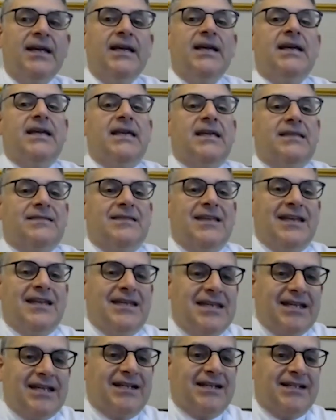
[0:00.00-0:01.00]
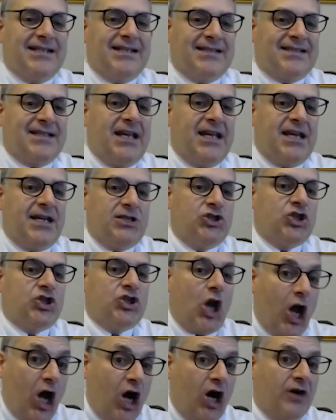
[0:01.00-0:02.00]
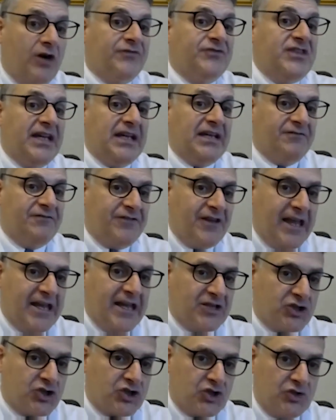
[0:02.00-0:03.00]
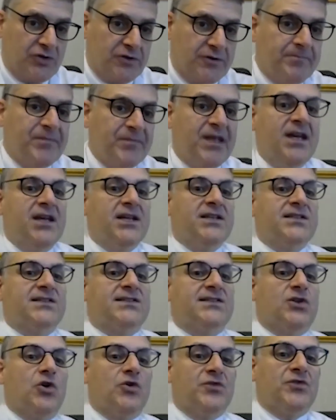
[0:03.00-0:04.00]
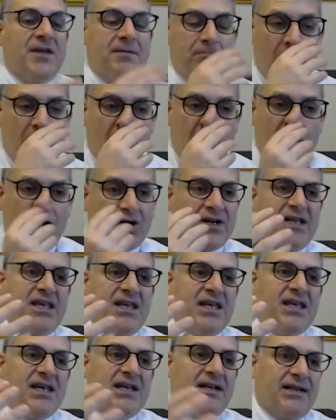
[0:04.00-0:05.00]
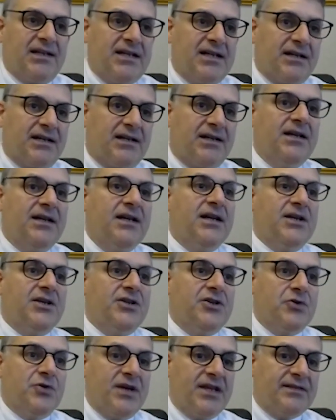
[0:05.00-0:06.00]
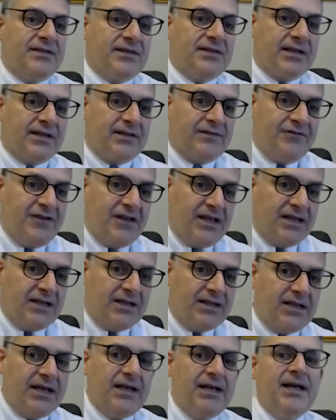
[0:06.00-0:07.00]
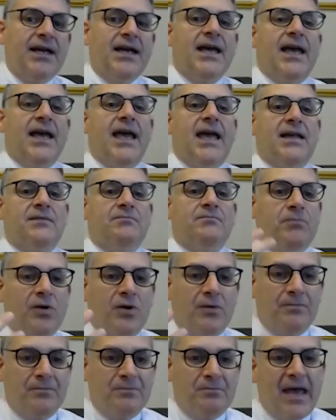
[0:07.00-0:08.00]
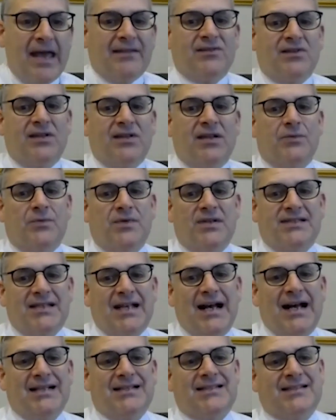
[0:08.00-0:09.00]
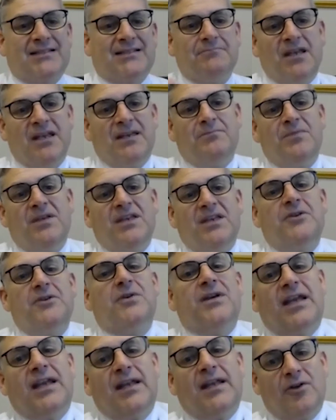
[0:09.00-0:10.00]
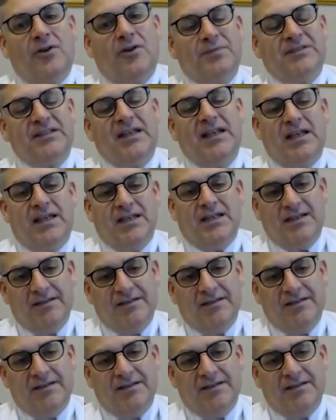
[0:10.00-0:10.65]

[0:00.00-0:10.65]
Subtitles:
in the early stage of the infection. So the more earlier you intervene, and both better results maybe you can obtain.